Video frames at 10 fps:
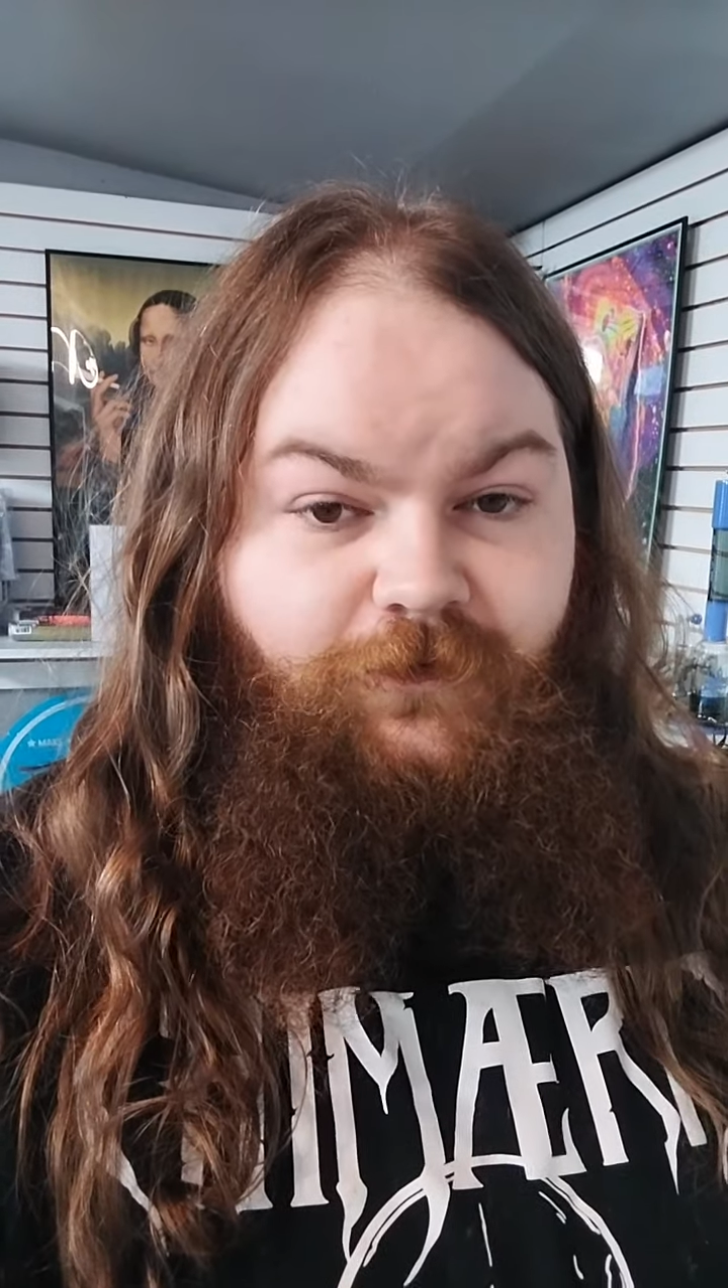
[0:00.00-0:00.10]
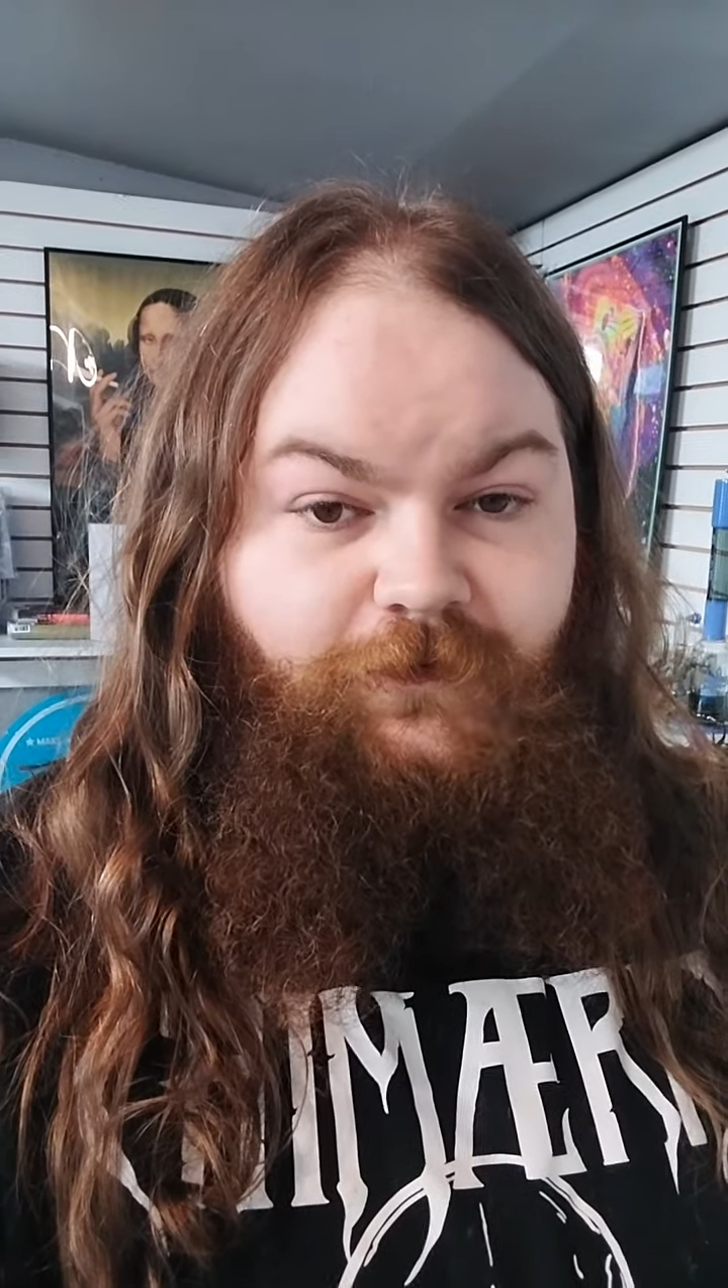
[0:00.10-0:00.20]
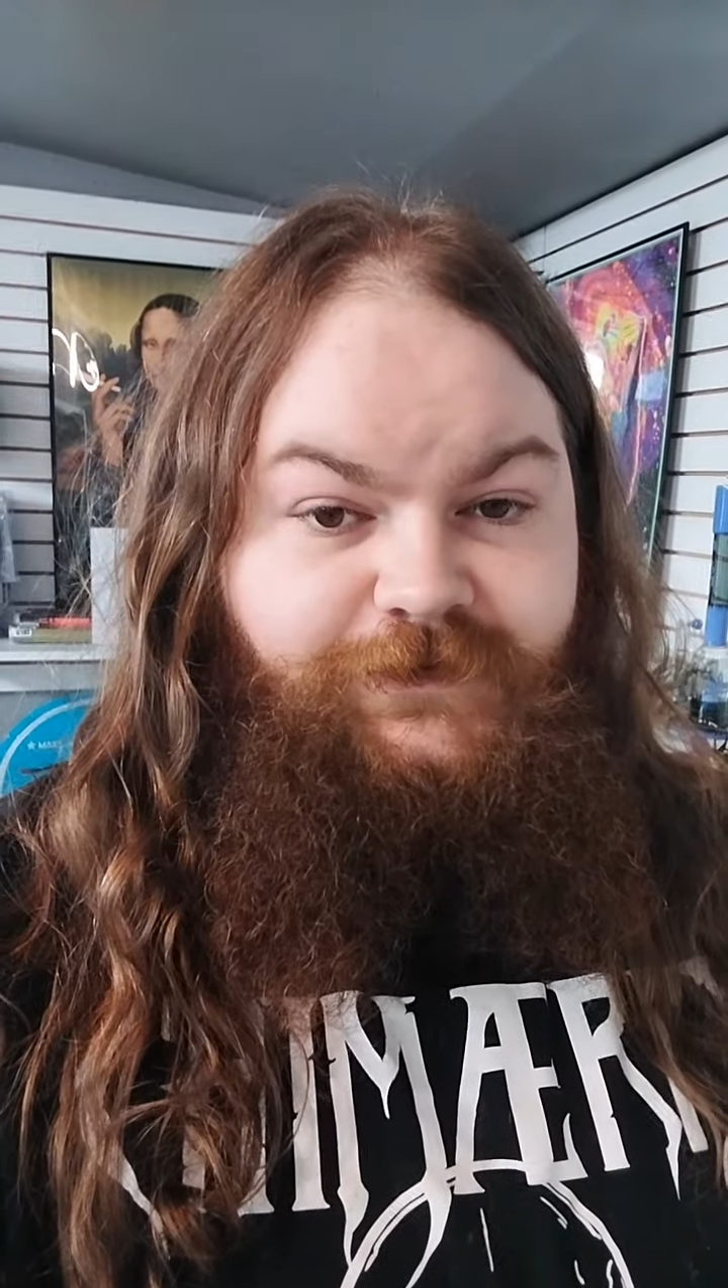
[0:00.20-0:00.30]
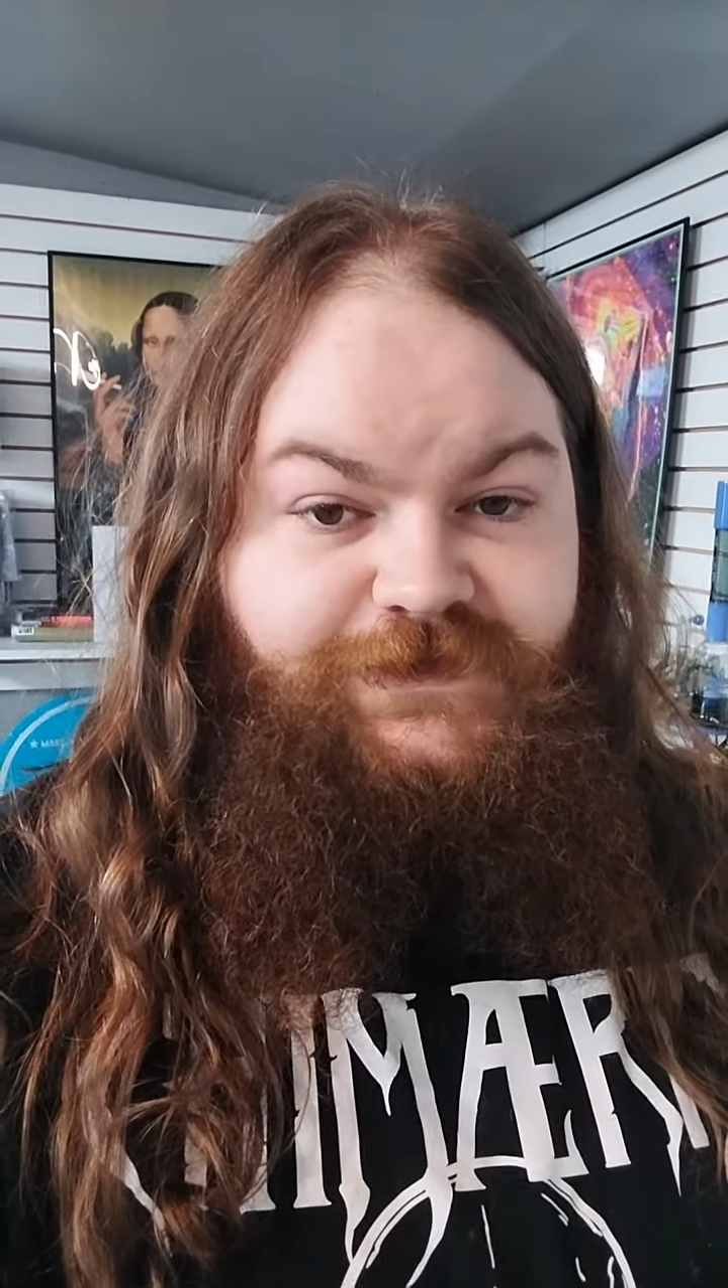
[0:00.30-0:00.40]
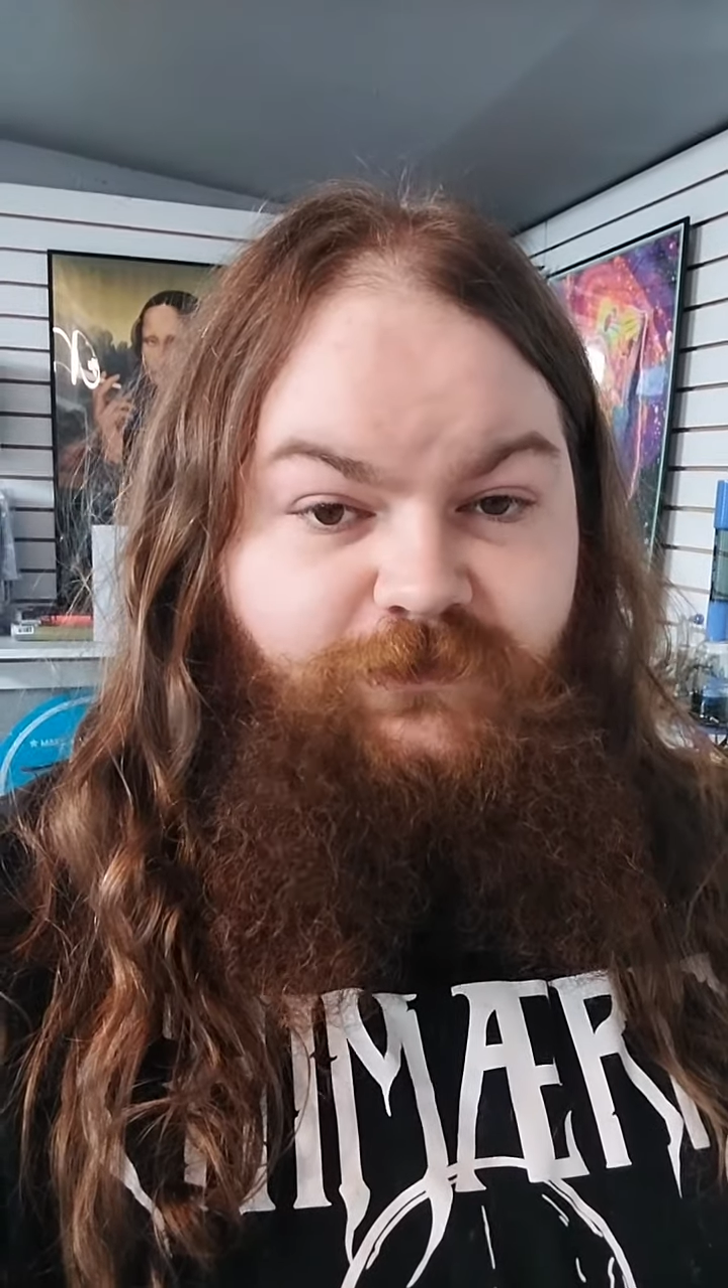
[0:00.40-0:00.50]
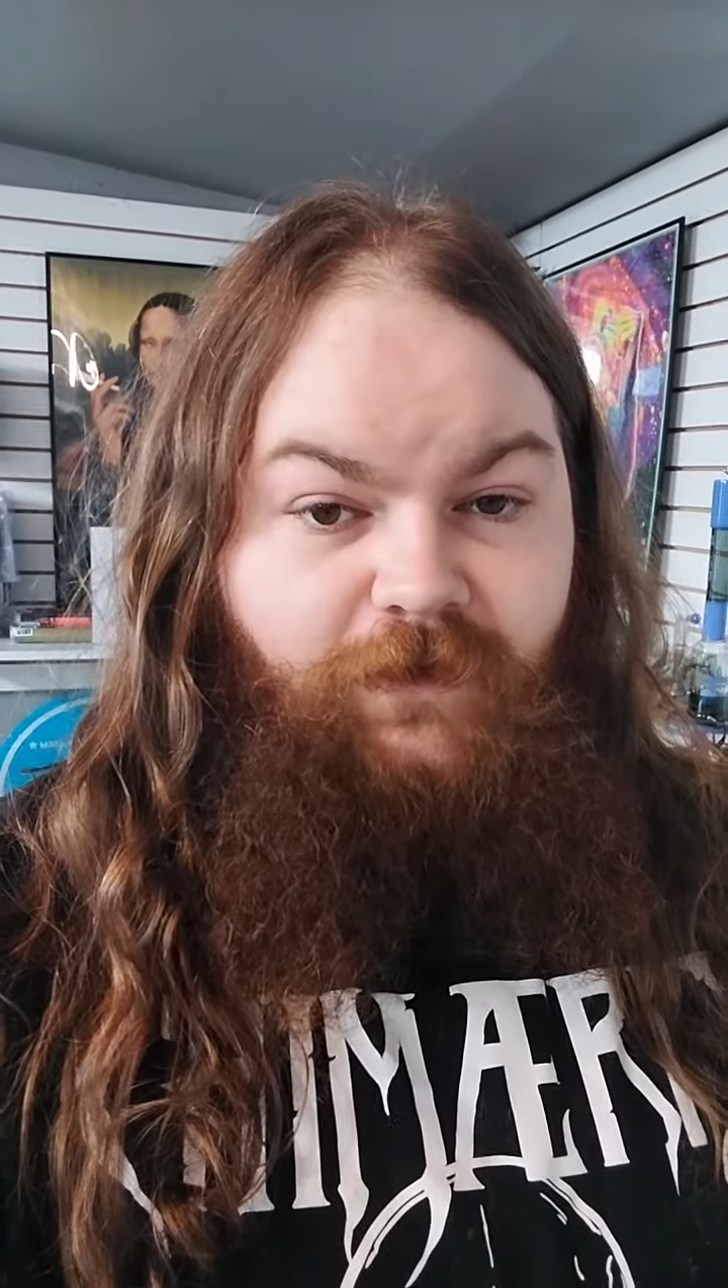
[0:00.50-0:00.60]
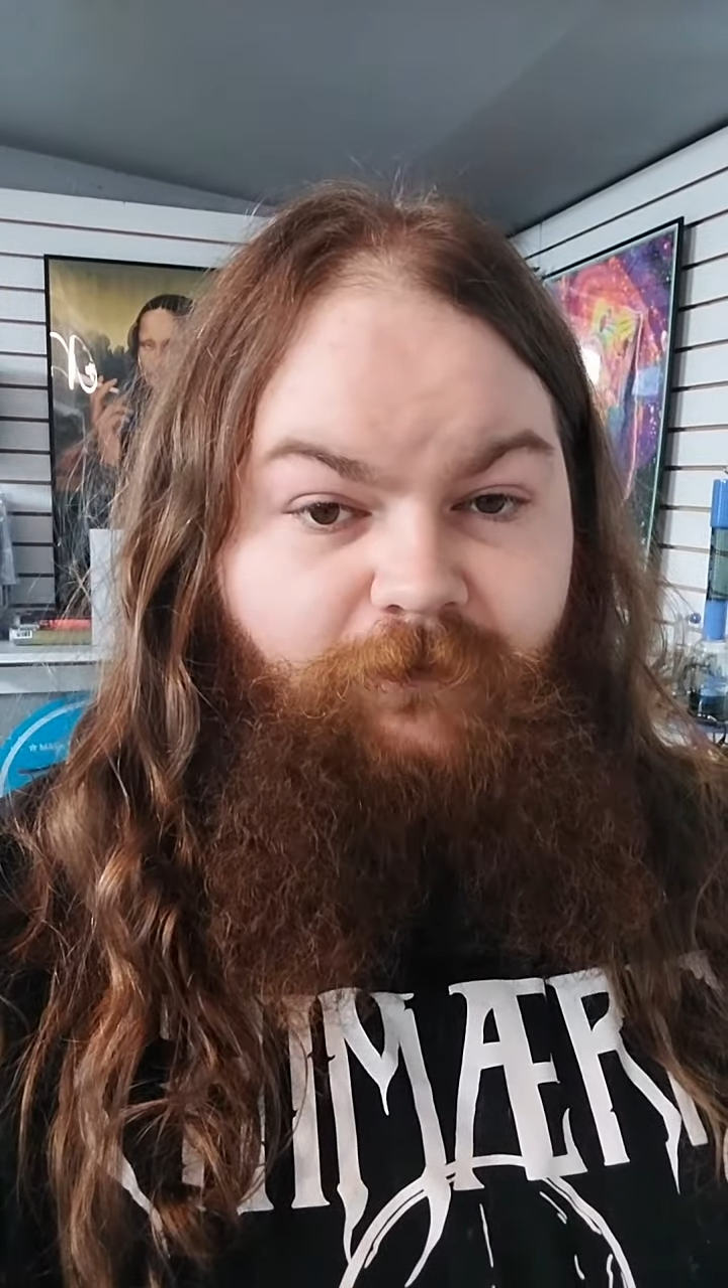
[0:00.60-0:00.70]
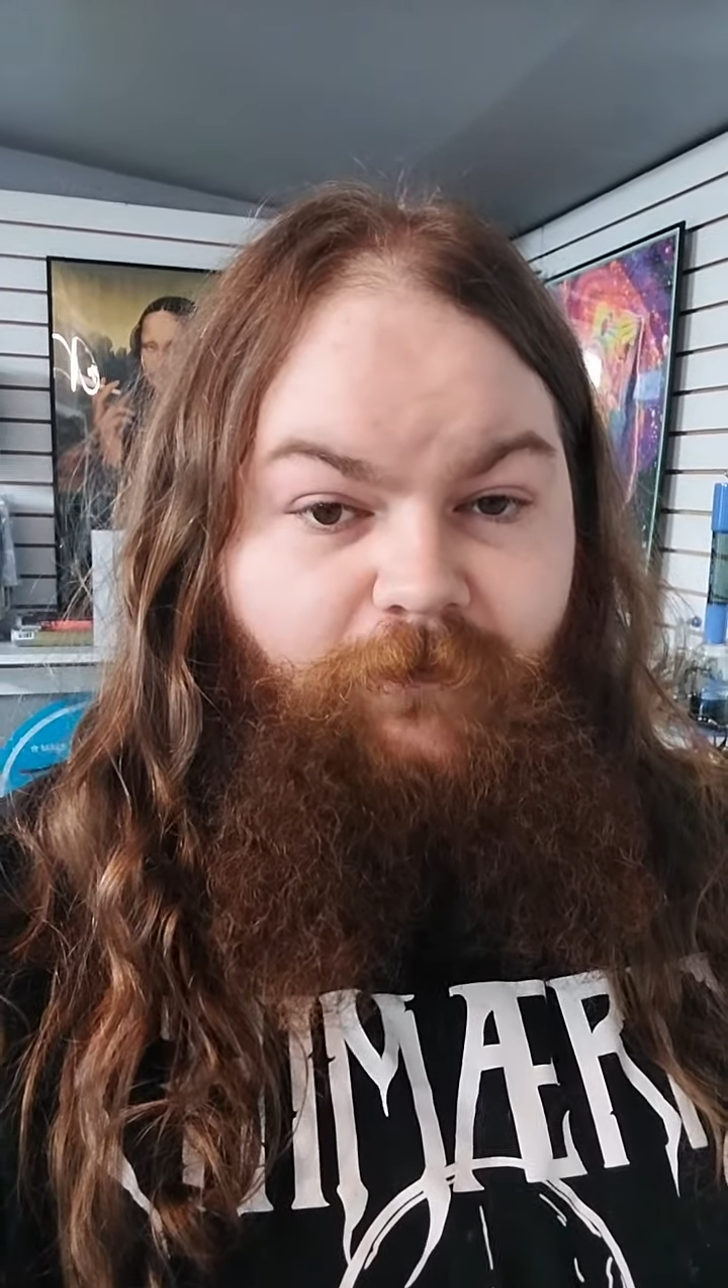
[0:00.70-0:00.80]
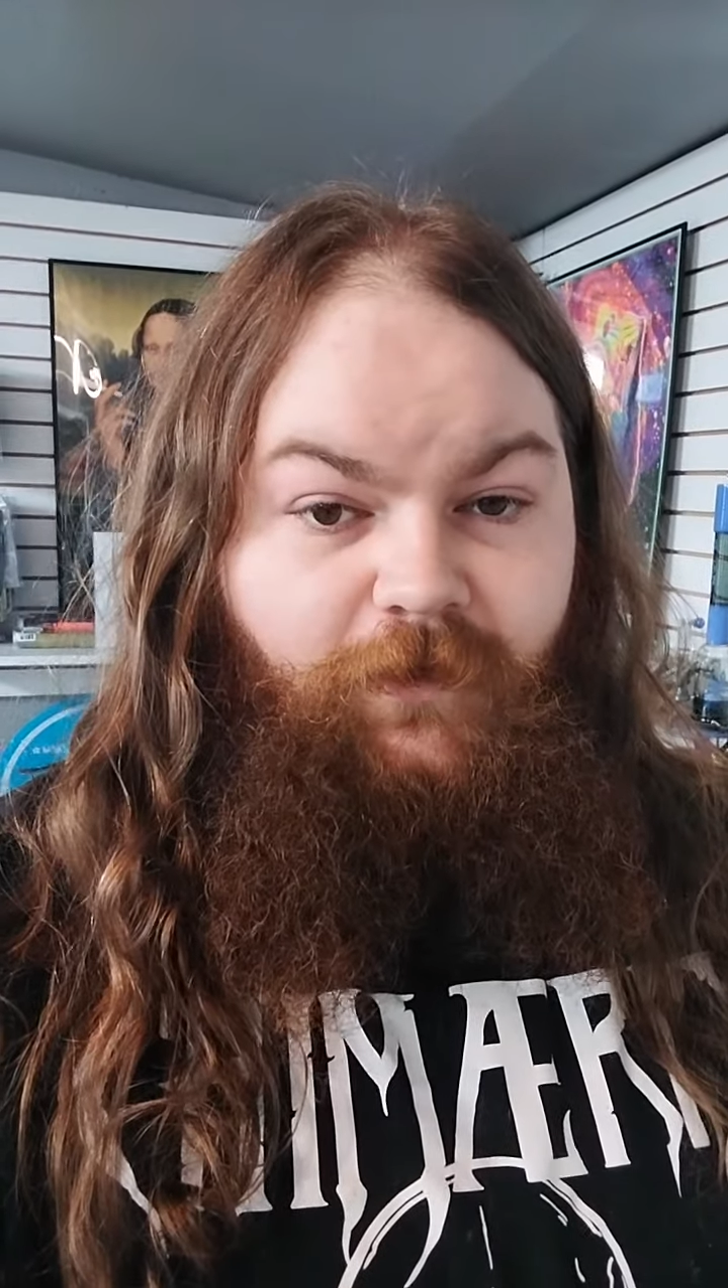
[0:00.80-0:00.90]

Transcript: couldn't swim.